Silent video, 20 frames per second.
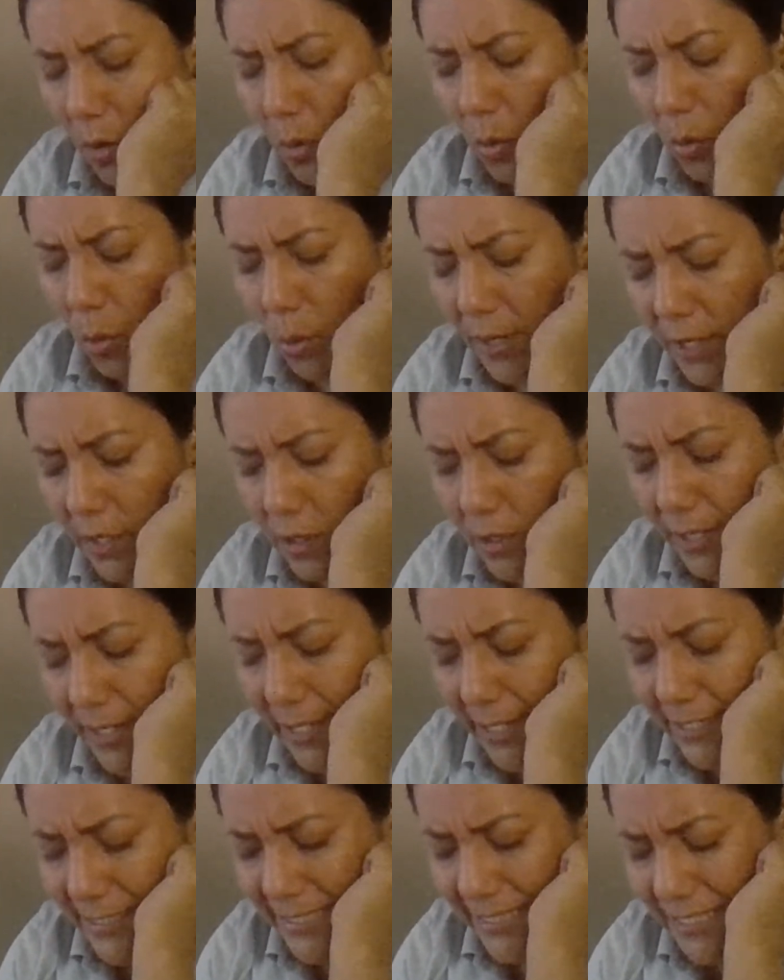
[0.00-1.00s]
Where
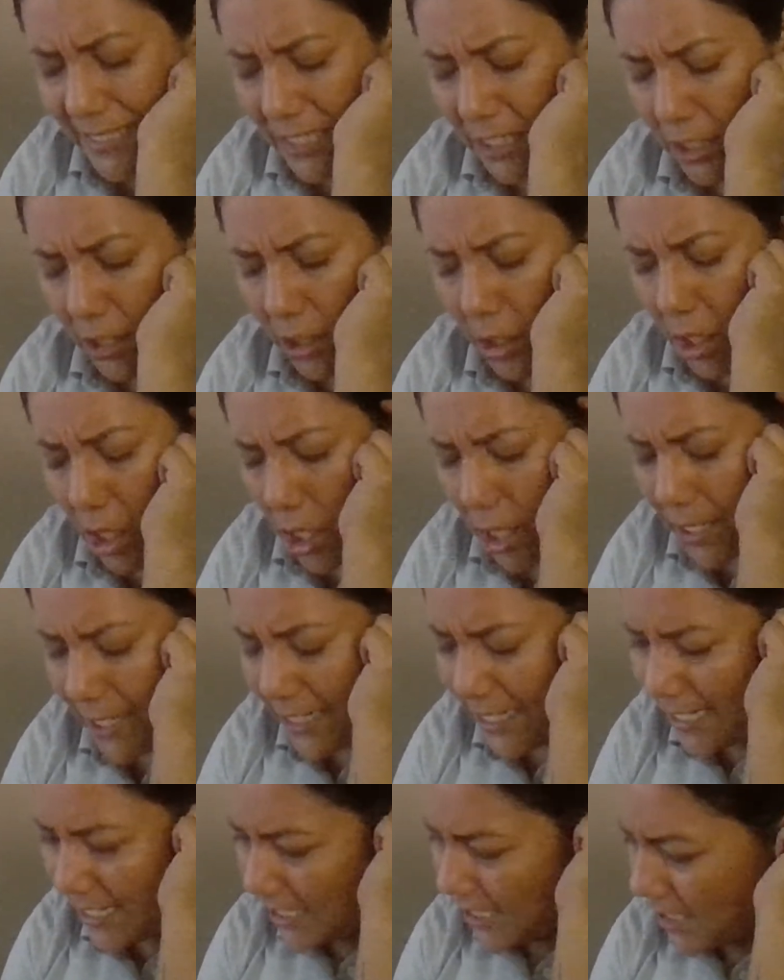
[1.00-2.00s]
is
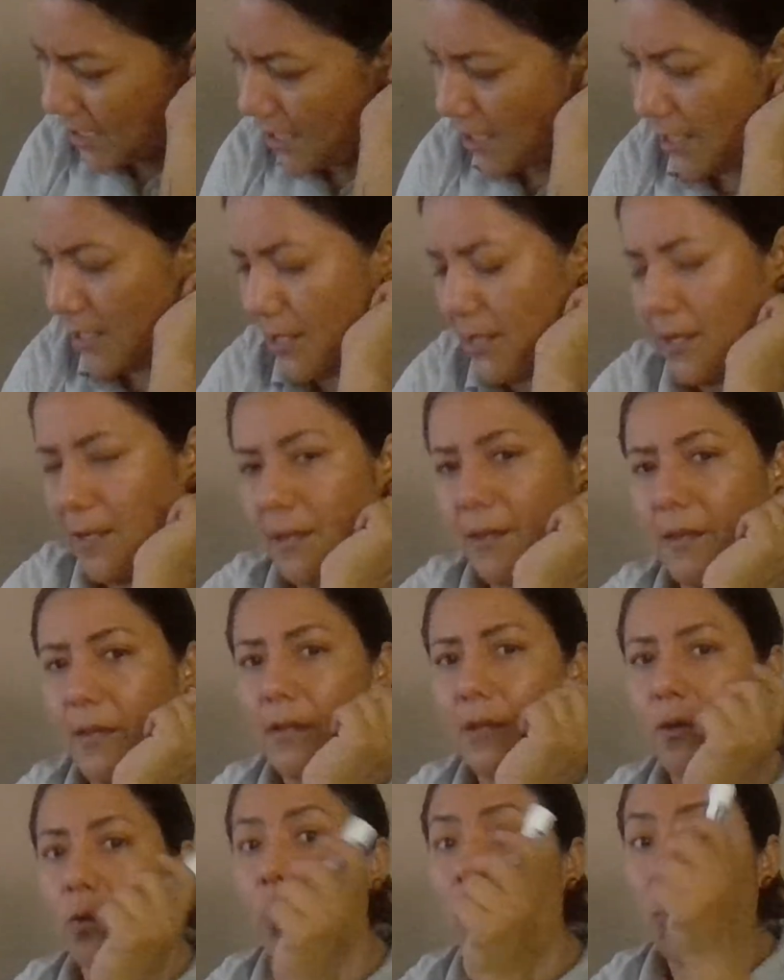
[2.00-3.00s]
Killarney?
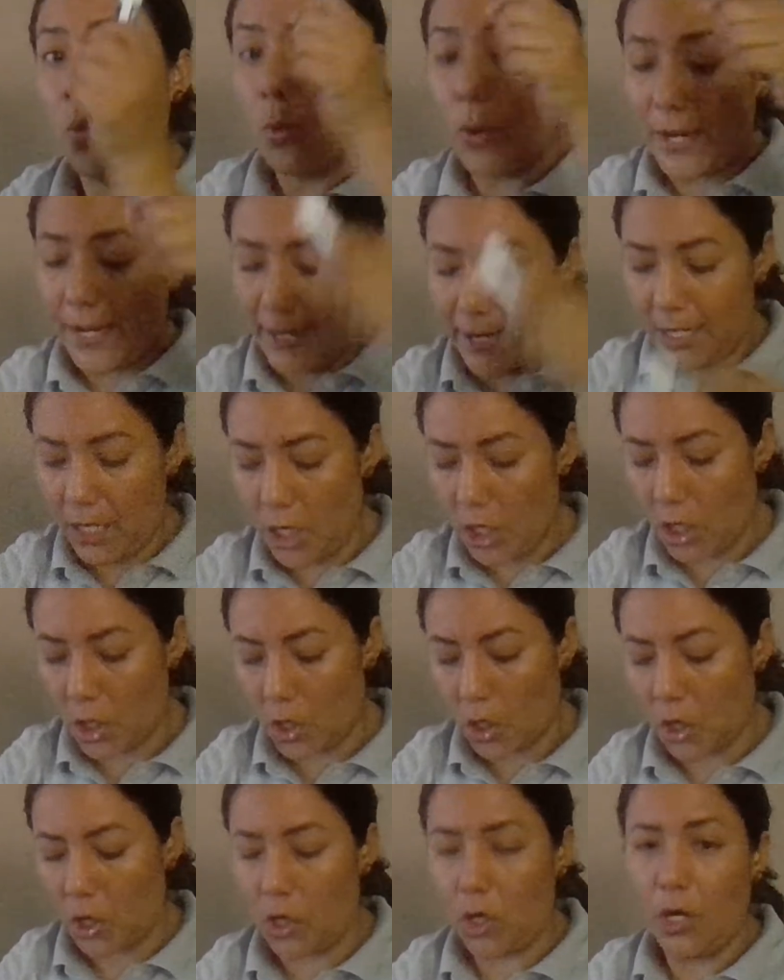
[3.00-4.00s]

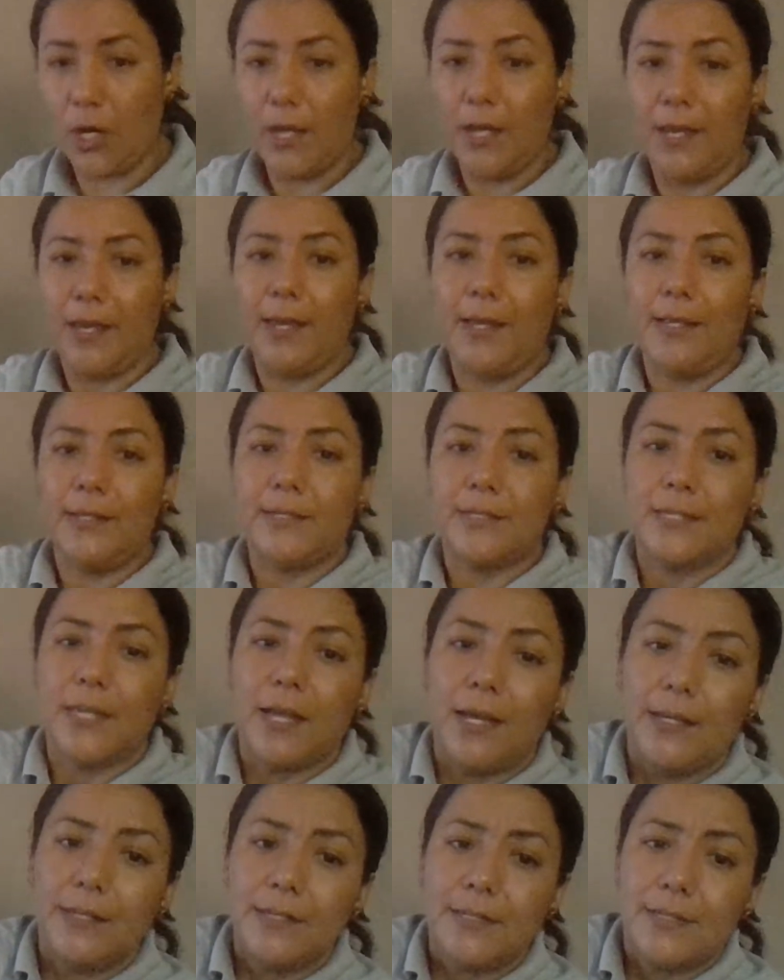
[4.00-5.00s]
Where? It
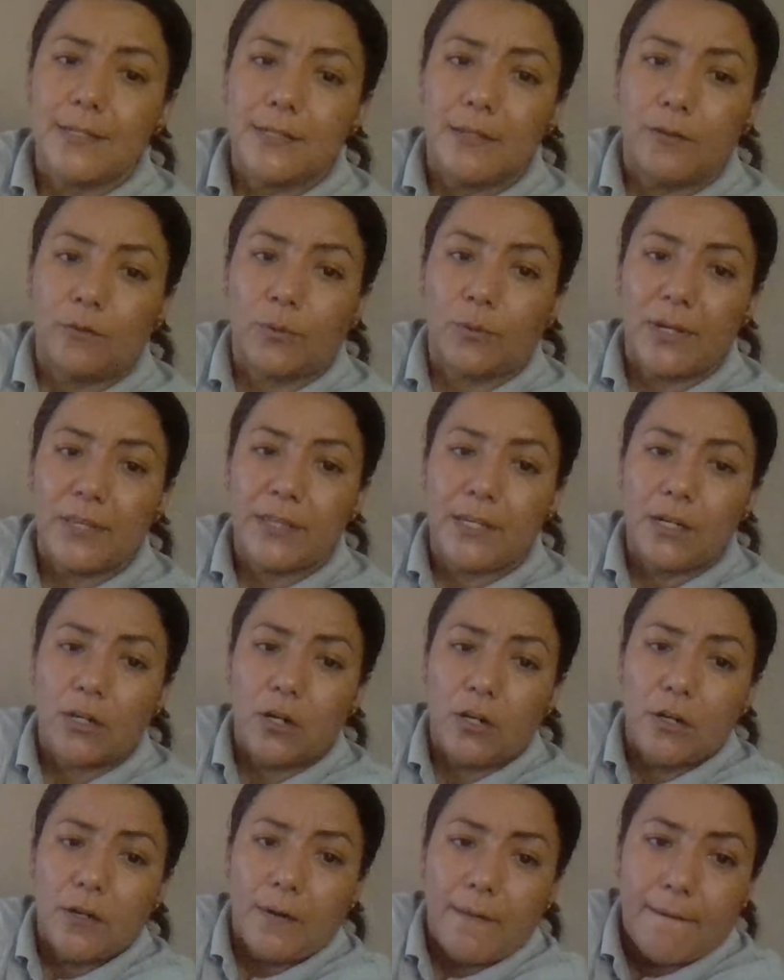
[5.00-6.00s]
says right
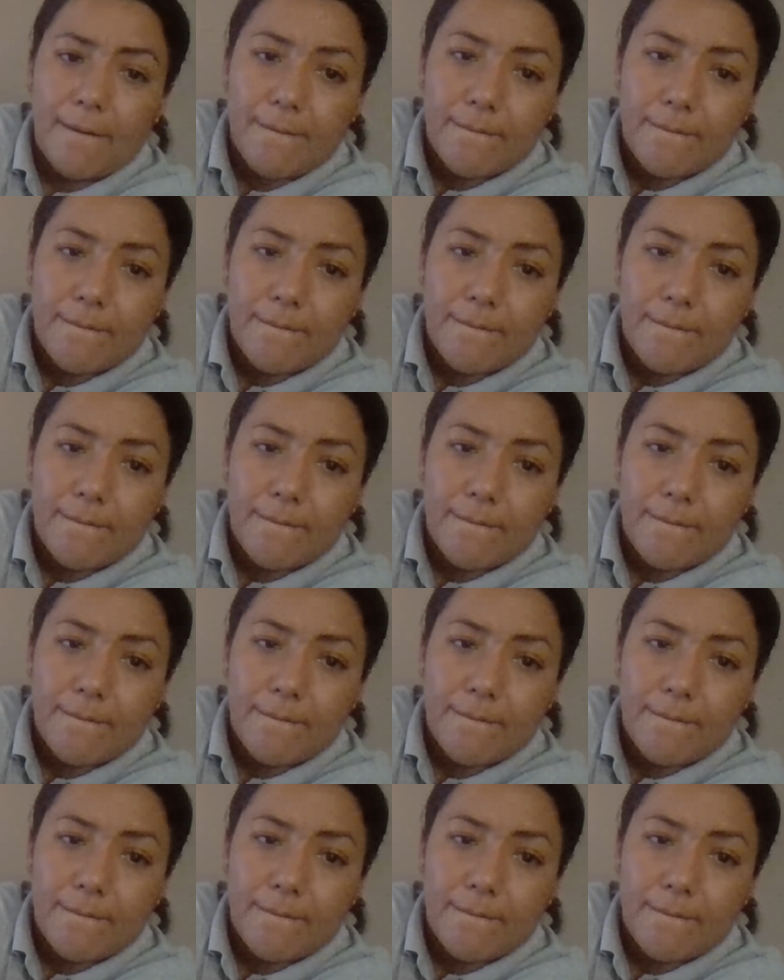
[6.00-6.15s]
there.